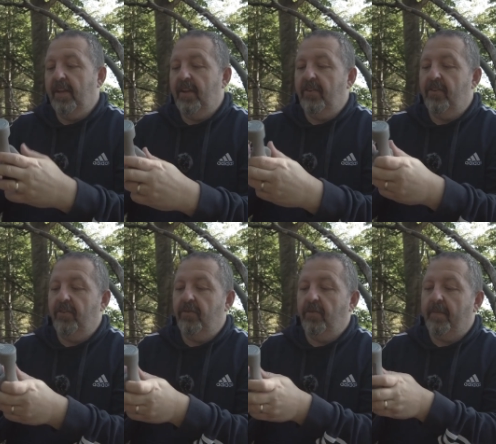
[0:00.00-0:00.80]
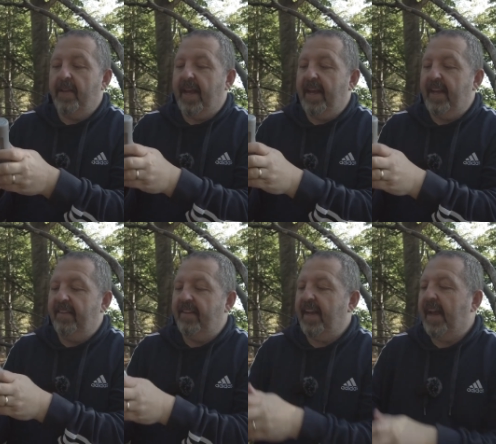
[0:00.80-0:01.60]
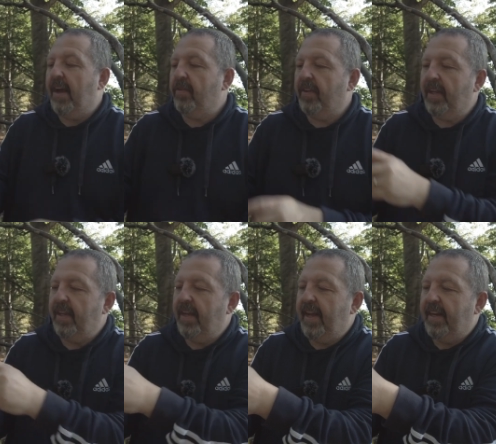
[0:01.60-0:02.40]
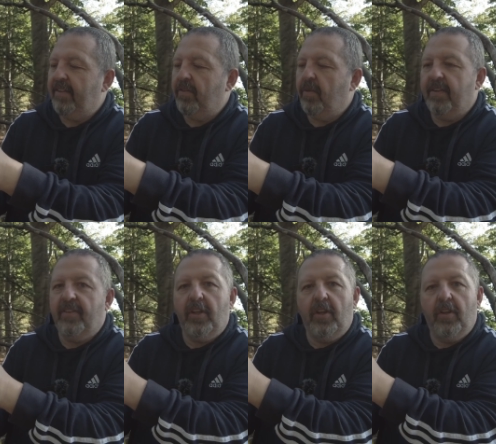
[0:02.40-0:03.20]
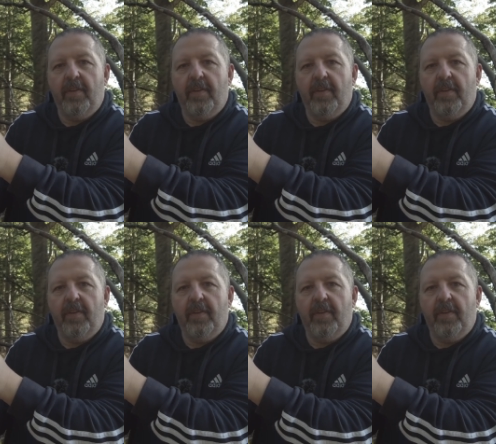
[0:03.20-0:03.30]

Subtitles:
You can just drop that into the housing and it's quite secure,